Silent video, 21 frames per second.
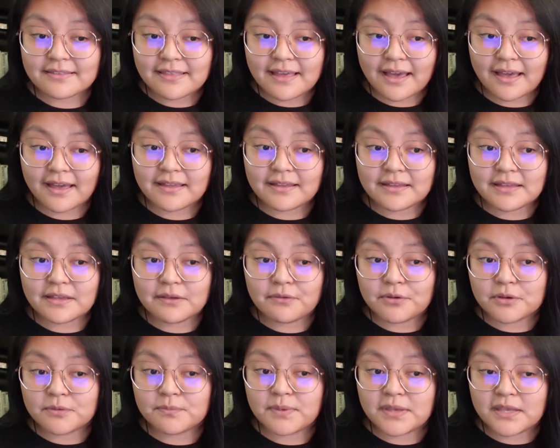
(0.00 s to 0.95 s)
that it
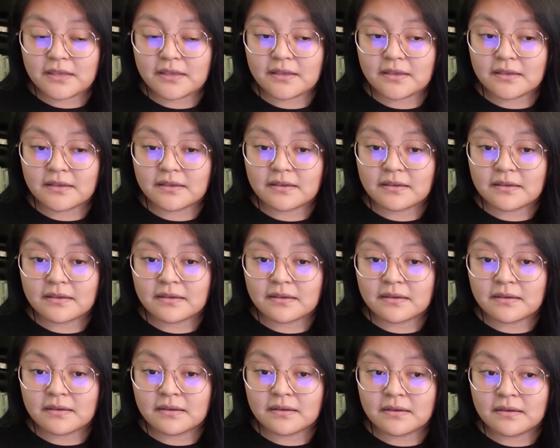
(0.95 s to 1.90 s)
would be
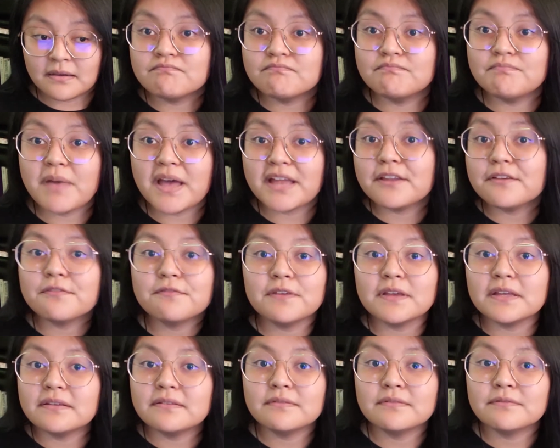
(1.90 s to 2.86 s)

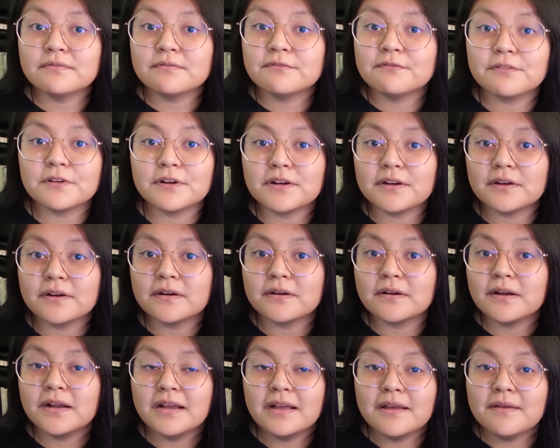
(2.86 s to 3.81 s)
benefit
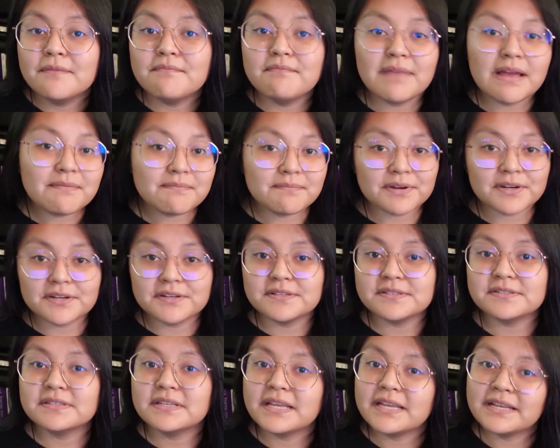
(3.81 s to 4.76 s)
for
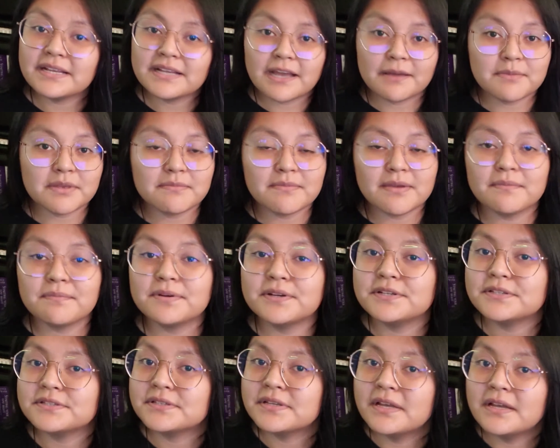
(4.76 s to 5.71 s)
members, incoming
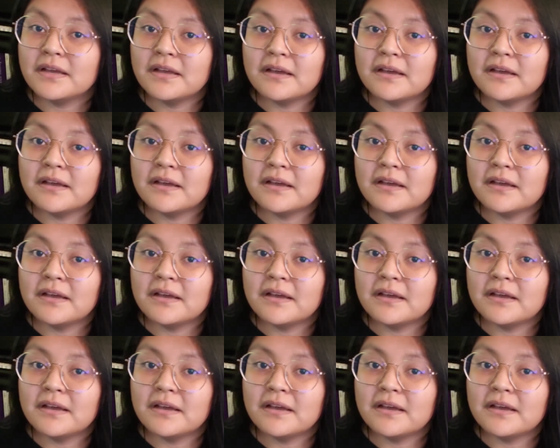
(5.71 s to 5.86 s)
members,